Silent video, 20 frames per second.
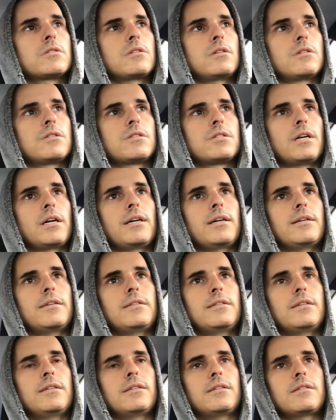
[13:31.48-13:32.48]

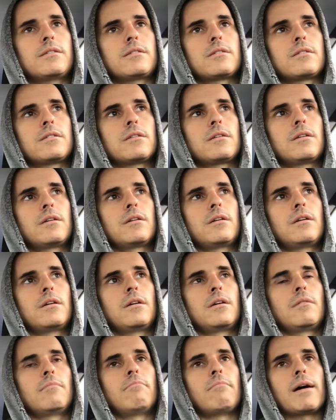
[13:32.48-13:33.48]
sun is
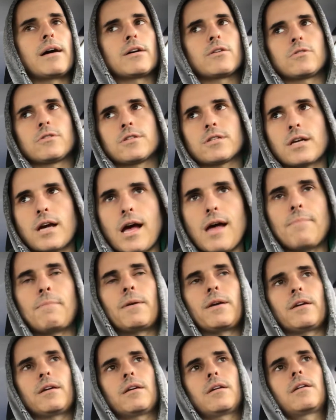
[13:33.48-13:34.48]

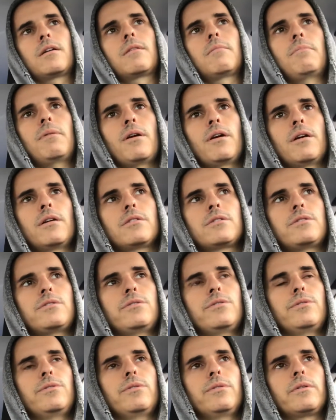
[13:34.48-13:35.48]
microscopic compared
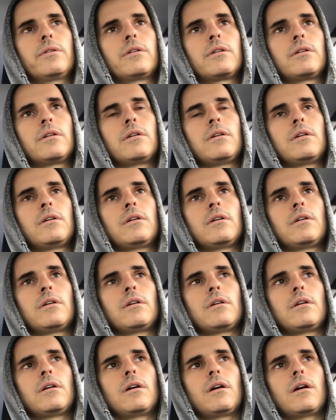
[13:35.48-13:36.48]
to
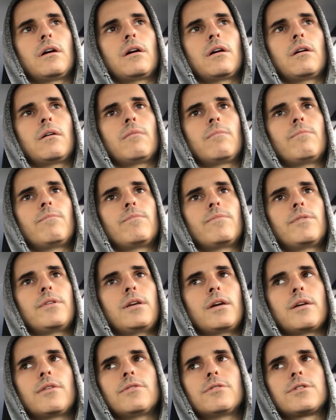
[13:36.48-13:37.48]

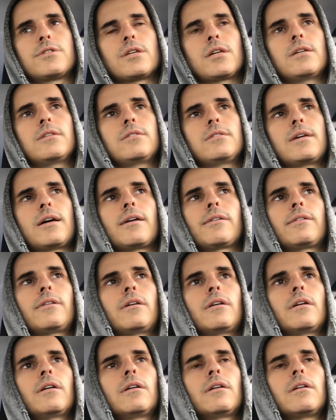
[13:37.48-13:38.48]
the other suns out
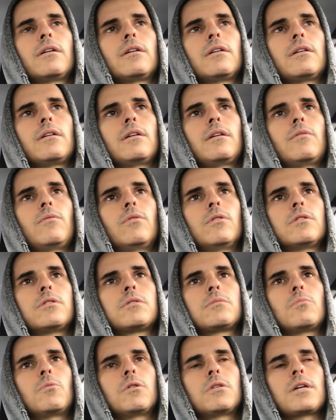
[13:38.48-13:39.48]
there.
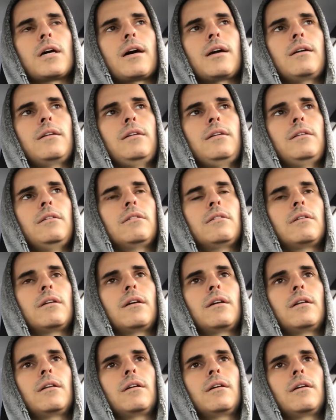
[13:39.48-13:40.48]
We're tiny,
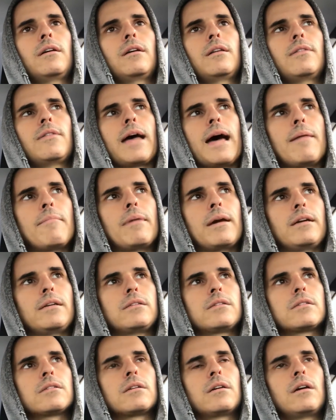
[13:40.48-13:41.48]
and that
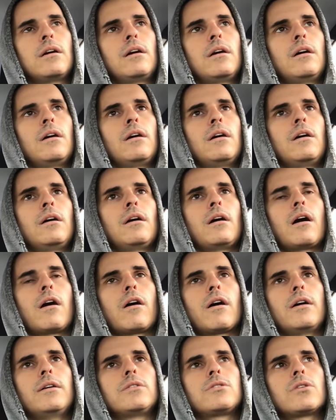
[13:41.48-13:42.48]
makes, all
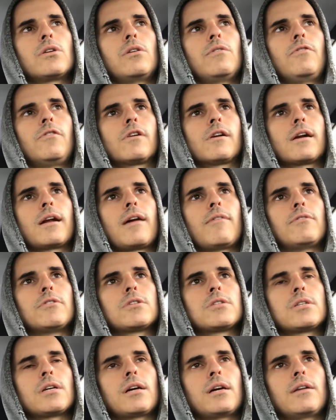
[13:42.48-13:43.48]
right, so if you're going to have a
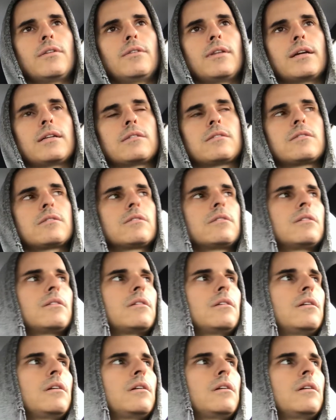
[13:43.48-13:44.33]
sun that's